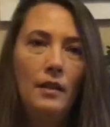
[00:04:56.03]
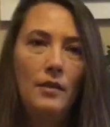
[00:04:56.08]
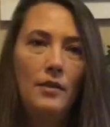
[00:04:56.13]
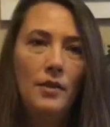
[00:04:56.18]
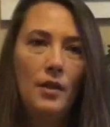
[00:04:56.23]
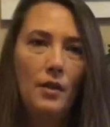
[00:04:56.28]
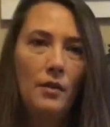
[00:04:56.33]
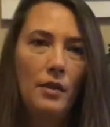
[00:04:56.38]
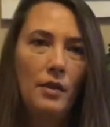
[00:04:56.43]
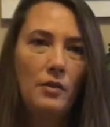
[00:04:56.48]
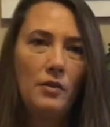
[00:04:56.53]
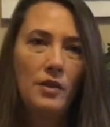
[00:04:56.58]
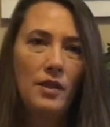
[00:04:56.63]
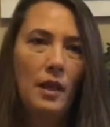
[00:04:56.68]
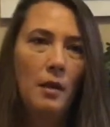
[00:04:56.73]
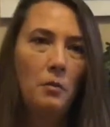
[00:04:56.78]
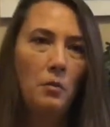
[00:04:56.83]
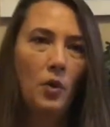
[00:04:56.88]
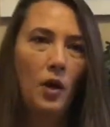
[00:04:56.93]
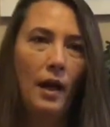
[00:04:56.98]
So there's
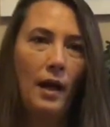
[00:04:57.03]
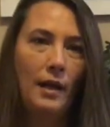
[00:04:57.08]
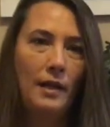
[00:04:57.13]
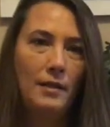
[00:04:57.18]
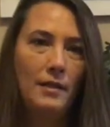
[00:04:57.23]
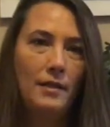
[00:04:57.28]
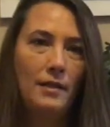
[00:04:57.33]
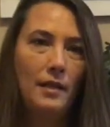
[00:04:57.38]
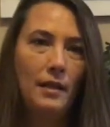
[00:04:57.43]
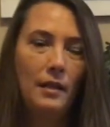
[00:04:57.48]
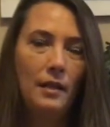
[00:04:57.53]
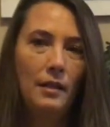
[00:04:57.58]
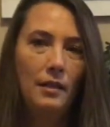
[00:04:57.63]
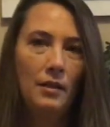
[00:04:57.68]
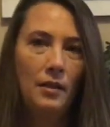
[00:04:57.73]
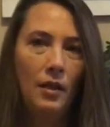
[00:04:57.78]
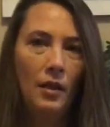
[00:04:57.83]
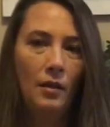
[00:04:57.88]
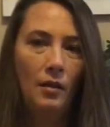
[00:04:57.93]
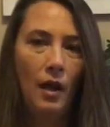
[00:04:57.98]
some rides that,
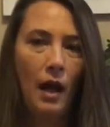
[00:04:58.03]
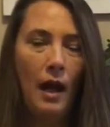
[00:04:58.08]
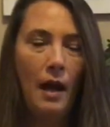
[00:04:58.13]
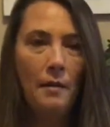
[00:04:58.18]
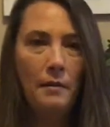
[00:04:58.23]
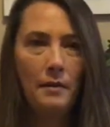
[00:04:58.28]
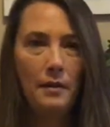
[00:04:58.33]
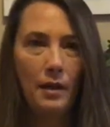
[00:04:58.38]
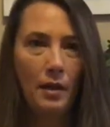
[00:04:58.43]
I